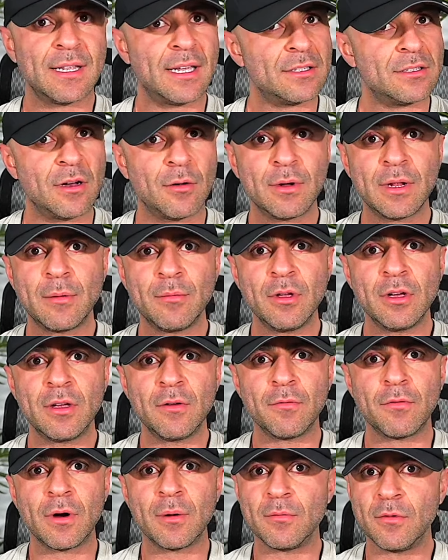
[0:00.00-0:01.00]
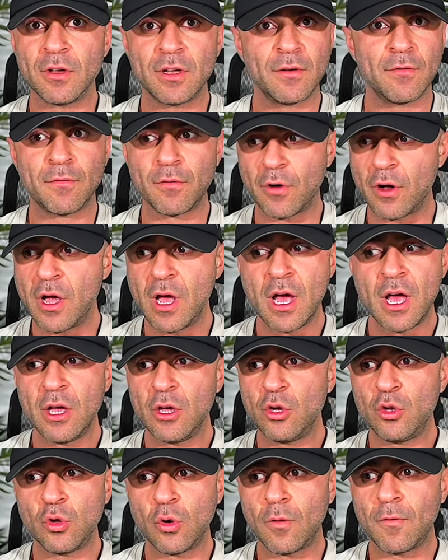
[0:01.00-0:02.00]
That's not what I'm looking for. I'm looking for,
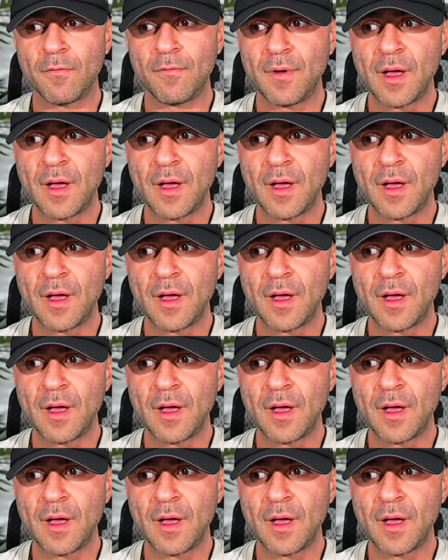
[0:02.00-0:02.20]
you know,